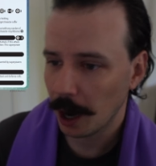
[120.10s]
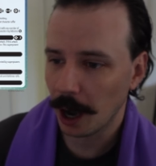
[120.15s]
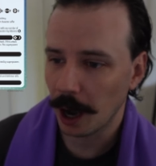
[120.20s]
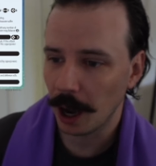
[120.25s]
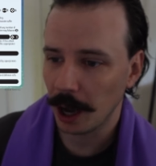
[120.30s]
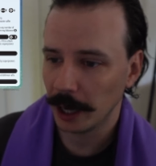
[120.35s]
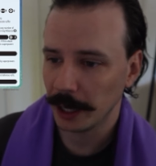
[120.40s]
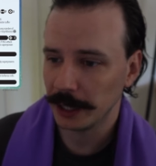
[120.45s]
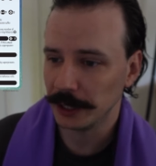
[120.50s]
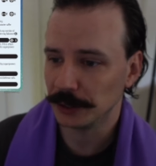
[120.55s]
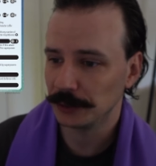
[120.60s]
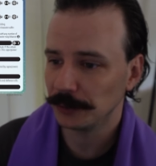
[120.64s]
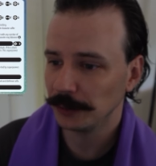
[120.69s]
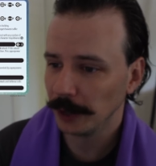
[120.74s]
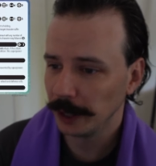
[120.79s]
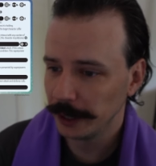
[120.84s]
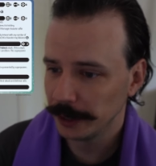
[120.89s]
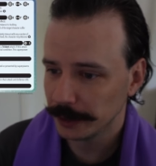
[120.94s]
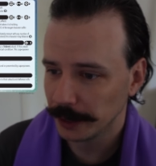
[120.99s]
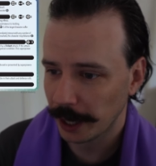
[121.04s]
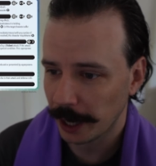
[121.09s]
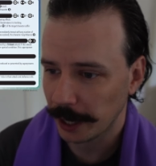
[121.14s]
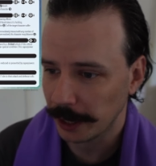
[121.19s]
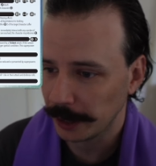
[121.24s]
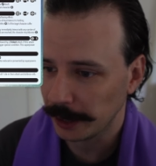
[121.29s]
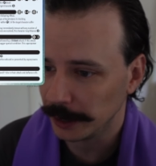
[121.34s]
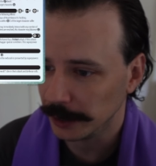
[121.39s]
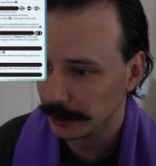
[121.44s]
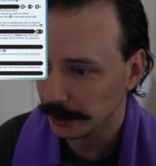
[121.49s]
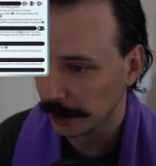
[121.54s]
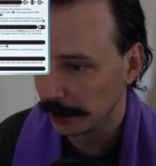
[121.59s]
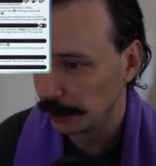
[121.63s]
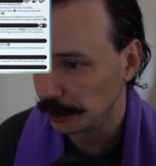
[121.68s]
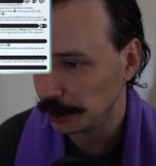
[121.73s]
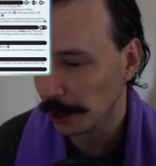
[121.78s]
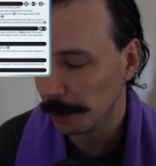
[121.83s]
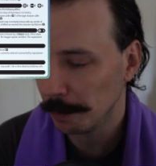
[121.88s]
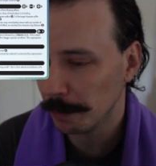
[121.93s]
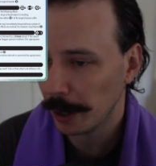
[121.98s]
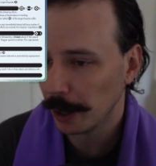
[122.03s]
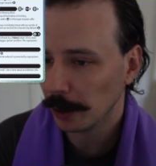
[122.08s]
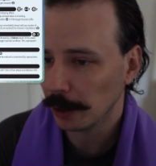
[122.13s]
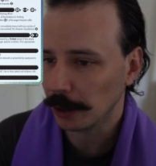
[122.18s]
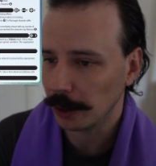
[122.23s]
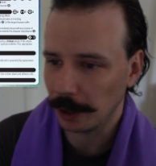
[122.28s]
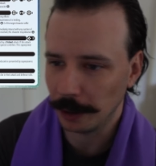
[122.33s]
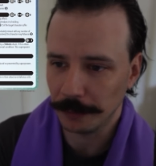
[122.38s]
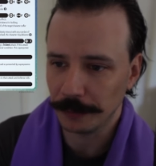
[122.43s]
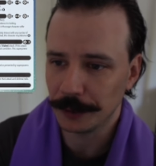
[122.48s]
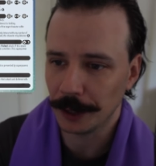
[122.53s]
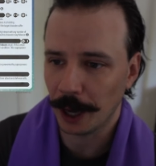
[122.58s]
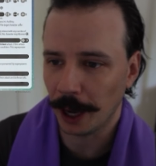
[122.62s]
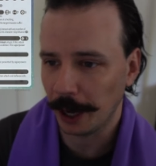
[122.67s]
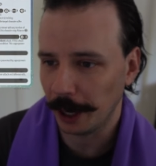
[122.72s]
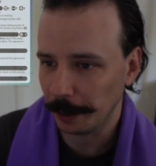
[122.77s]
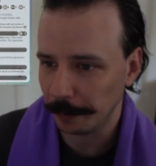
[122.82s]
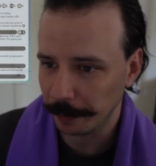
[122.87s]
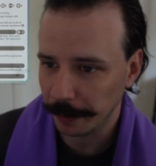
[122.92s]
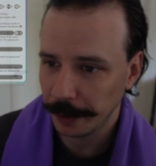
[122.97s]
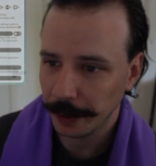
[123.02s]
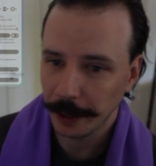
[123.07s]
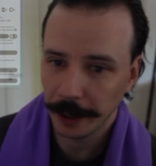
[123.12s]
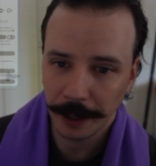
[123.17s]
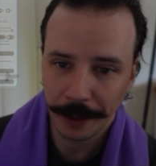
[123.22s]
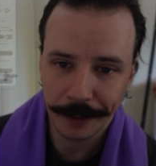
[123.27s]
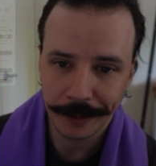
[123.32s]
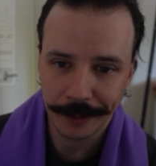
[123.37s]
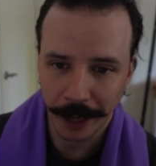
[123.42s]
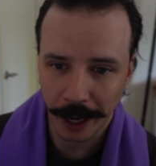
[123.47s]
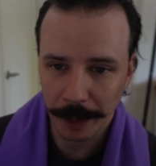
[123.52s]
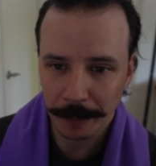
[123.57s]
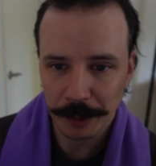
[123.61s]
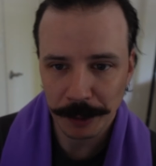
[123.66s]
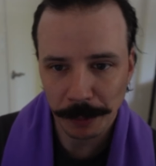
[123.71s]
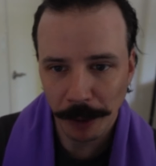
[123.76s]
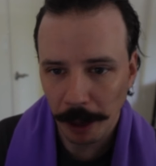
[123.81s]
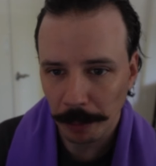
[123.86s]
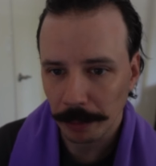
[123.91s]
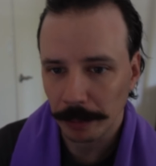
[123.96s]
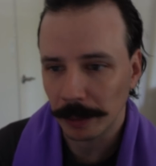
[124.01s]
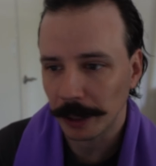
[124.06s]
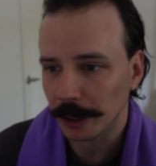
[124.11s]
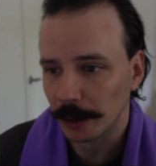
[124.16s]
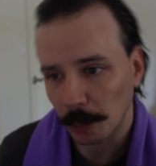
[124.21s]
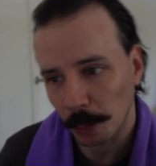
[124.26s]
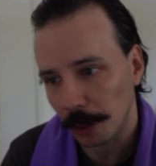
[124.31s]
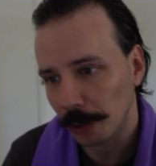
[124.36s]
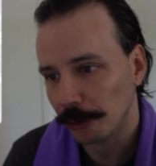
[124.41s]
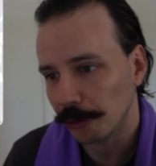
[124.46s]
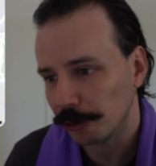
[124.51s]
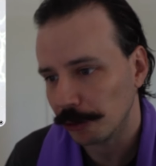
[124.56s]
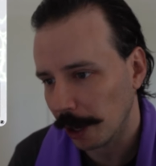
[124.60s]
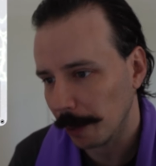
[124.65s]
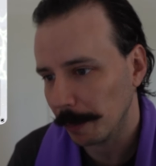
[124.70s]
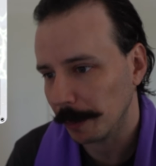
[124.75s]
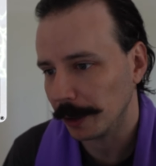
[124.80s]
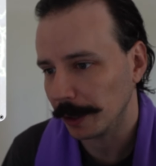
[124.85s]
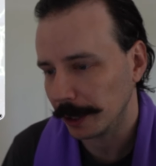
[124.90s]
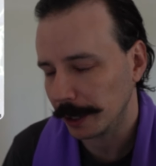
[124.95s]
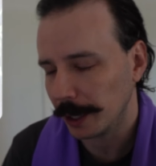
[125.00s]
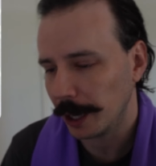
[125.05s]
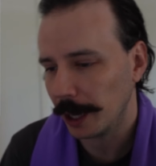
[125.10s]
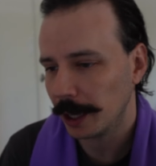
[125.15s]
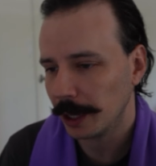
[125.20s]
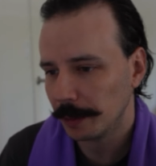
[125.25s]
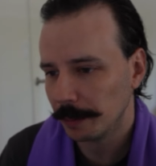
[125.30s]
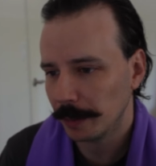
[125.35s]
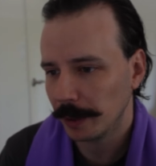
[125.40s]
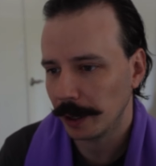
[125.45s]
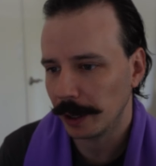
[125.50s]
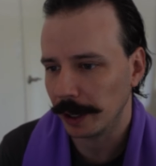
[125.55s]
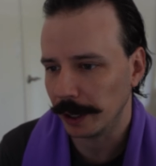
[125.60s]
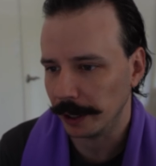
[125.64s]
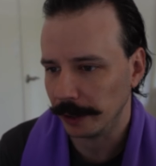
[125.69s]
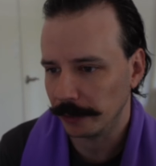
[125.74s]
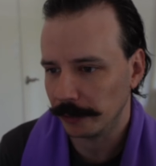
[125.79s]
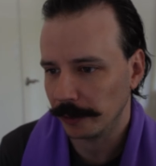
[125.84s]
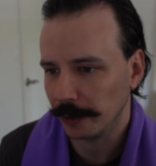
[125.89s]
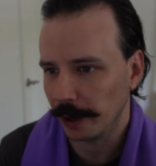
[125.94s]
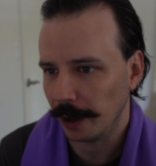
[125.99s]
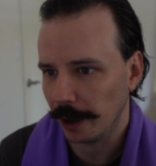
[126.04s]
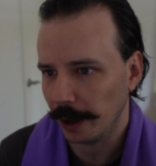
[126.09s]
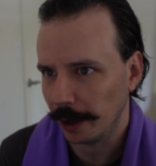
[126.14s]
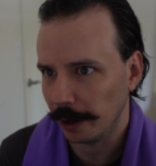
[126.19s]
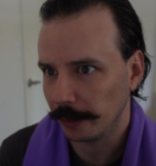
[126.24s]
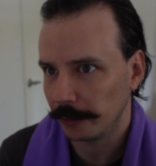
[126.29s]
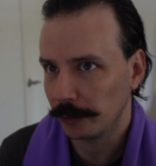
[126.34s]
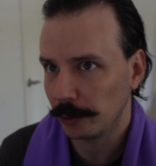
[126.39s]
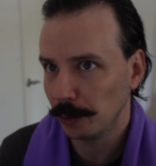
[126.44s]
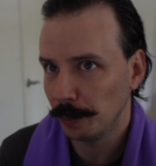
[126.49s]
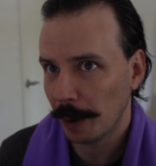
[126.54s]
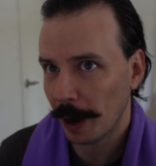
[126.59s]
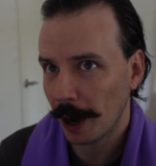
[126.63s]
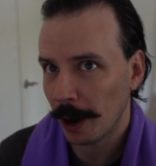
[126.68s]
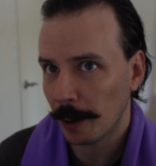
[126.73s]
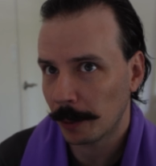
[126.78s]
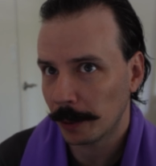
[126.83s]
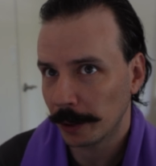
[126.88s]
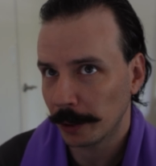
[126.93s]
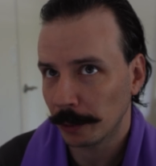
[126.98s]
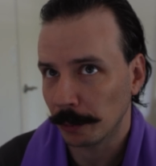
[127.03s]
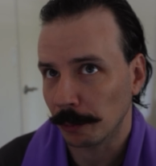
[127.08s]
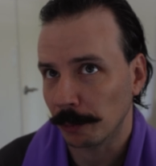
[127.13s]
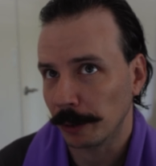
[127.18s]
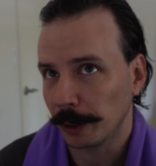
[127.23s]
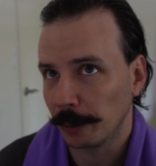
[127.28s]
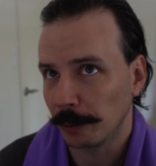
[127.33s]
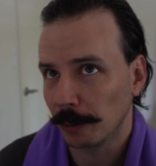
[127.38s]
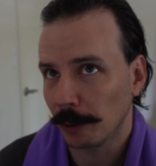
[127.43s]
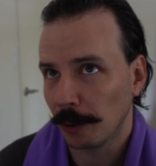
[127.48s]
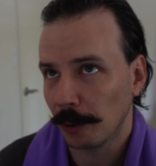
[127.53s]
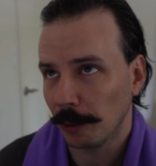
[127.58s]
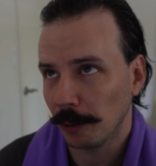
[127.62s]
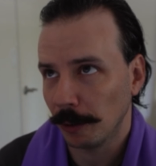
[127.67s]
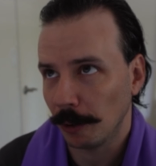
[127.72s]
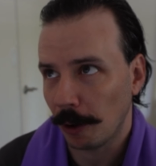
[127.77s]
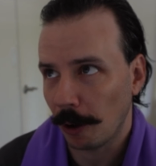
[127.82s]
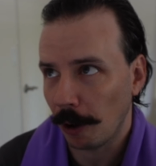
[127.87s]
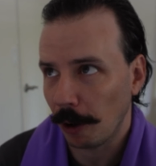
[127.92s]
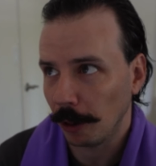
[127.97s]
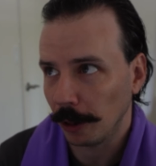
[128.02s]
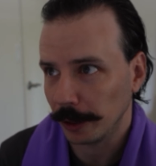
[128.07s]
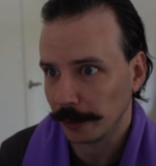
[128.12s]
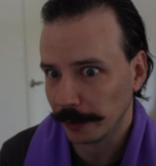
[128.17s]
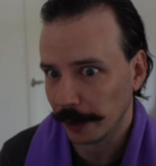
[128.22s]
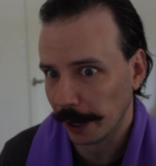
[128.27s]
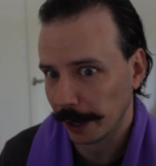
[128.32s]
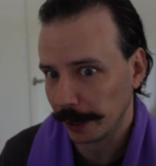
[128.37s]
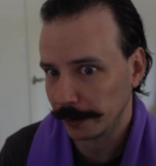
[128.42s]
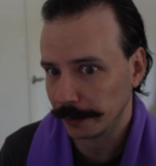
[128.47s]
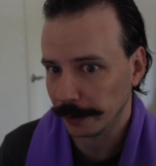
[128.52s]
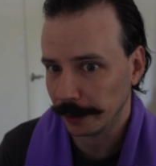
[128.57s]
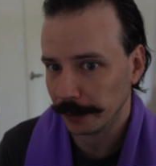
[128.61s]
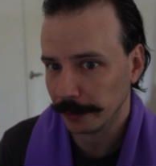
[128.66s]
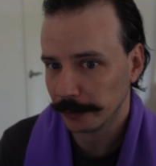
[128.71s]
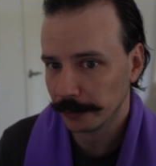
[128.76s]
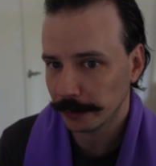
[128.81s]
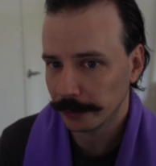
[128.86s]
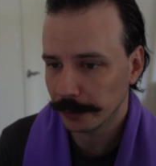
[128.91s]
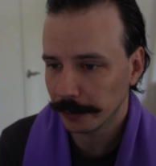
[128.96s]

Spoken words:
He's Flight, and he is a gem bearer of Time. Time is probably the worst gem in the game. It's 2 power, reroll all attack dice.